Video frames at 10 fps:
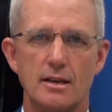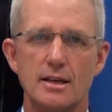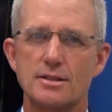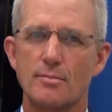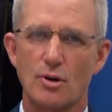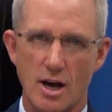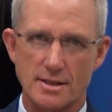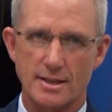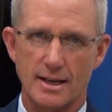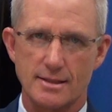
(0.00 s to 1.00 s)
It's a
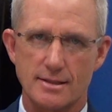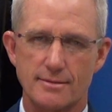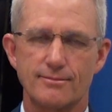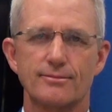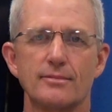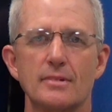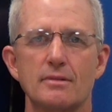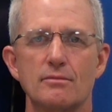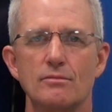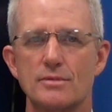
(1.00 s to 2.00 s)
process,
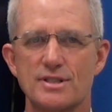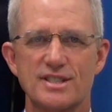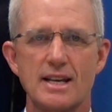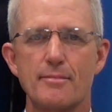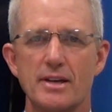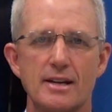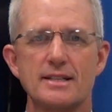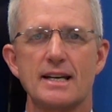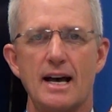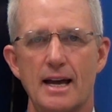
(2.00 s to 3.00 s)
step at a
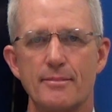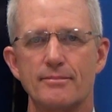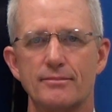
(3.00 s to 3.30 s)
time.